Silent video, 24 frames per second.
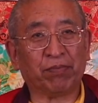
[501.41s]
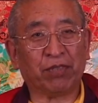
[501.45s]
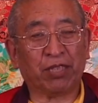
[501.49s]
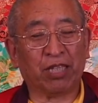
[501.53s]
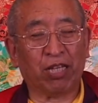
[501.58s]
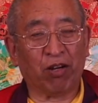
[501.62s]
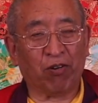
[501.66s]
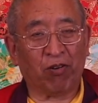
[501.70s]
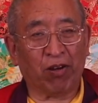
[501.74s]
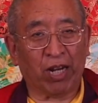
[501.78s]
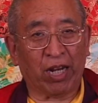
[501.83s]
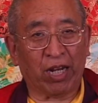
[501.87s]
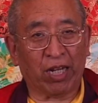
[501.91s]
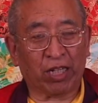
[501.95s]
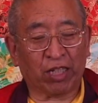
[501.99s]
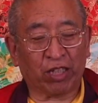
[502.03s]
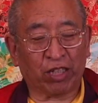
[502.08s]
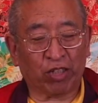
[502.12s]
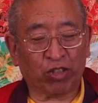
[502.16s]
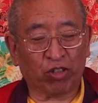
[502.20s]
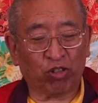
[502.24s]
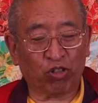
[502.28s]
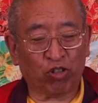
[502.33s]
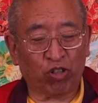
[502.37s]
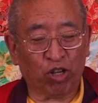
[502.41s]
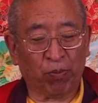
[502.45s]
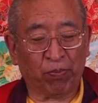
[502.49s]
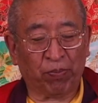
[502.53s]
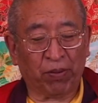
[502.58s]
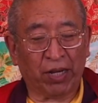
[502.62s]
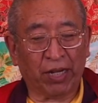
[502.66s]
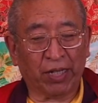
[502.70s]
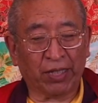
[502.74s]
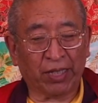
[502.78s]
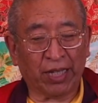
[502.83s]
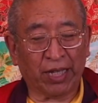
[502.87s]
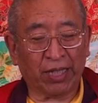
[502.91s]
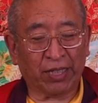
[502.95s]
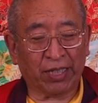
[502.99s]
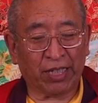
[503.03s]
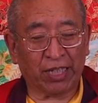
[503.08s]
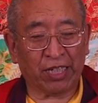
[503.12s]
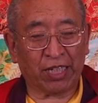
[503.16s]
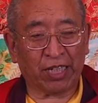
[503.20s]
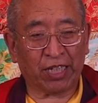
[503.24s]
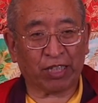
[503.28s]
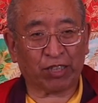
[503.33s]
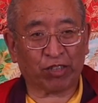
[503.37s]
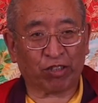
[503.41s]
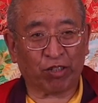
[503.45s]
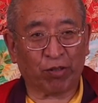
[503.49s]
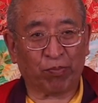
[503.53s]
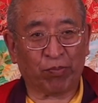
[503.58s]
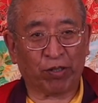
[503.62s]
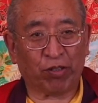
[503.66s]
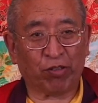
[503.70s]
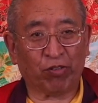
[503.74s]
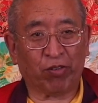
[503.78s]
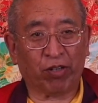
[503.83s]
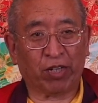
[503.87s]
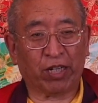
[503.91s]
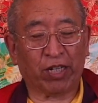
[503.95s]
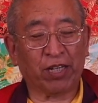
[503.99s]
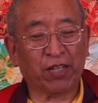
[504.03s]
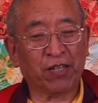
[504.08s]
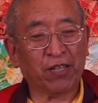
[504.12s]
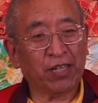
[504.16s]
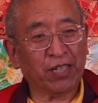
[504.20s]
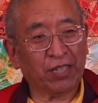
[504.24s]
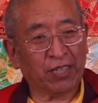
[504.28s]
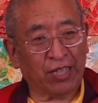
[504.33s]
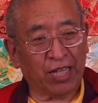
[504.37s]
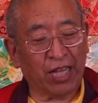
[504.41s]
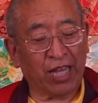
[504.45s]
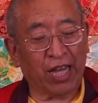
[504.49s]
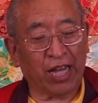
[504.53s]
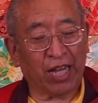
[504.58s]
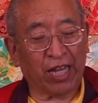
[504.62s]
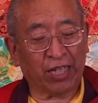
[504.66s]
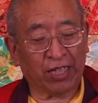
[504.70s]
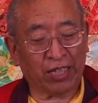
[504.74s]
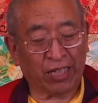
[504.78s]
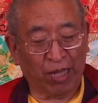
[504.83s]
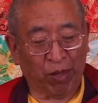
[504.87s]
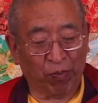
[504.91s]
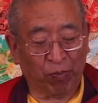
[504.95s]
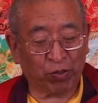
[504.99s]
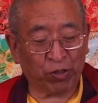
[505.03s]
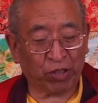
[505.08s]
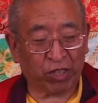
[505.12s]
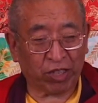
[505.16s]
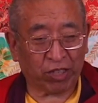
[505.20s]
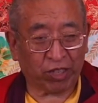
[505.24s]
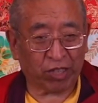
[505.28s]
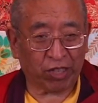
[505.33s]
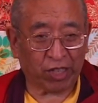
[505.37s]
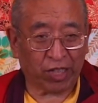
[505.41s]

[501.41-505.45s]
and eventually perfect awakening, which is the ultimate benefit.